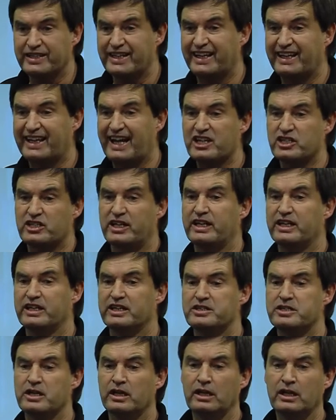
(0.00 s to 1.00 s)
than it actually
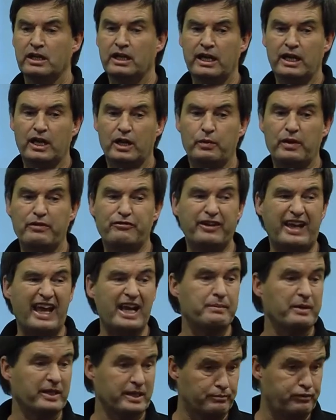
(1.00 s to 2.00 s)
is. Uh, we forget
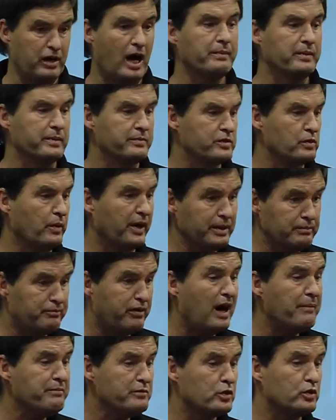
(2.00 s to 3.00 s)
about the problems. What are the
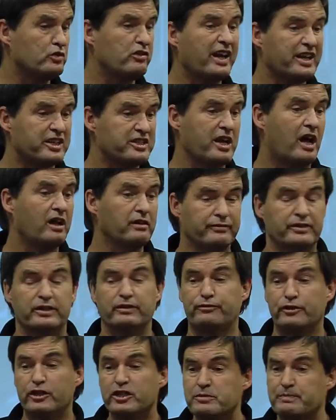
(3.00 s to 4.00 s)
problems we're trying to solve in the
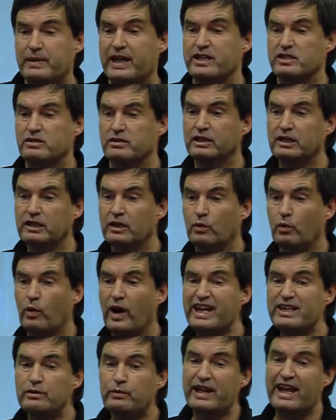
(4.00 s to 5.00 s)
first place?
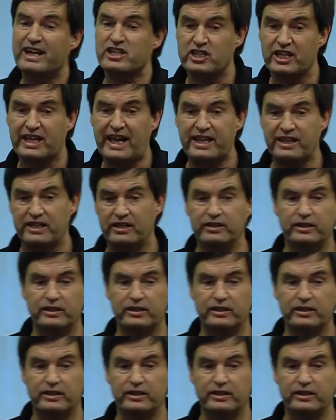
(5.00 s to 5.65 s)
Why did we actually get there